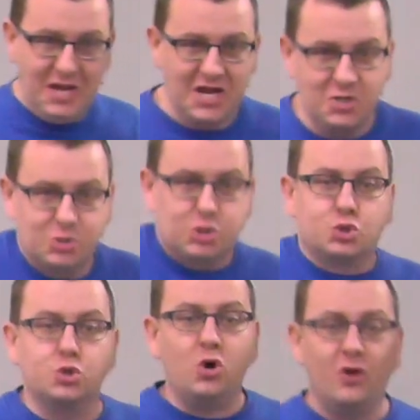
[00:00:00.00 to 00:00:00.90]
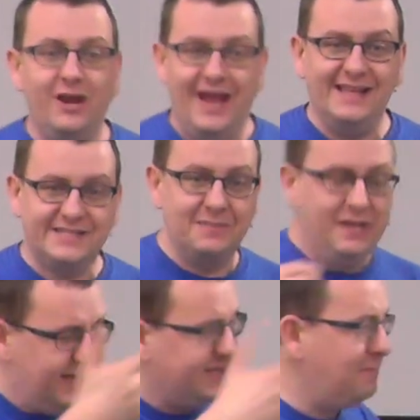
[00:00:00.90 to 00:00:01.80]
and strong and handsome.
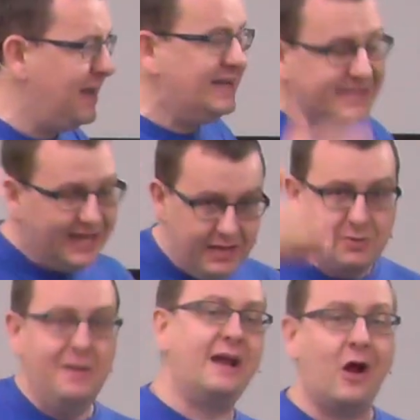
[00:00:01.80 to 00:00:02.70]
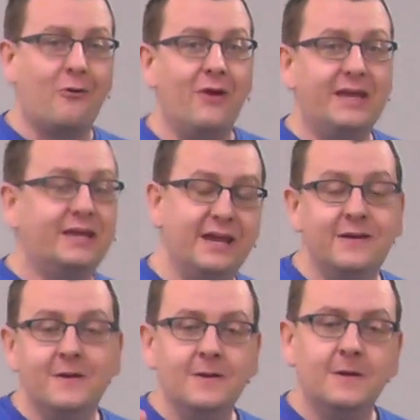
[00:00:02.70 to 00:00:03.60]
He's amazing. He would make a great king.
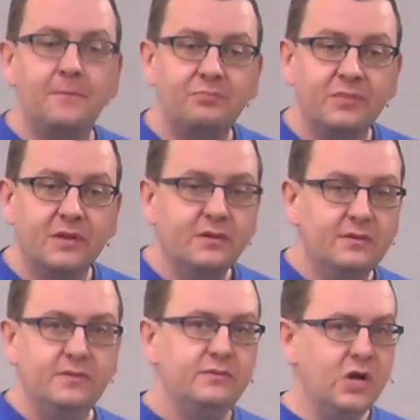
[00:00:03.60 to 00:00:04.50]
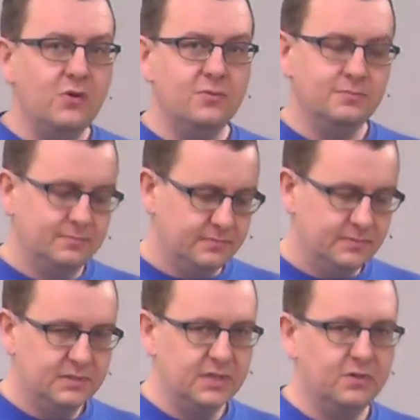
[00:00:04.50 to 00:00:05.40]
No,
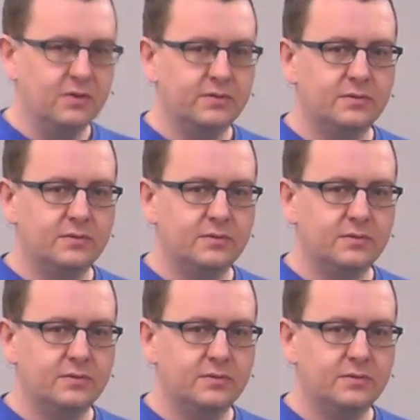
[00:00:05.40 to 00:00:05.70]
said God.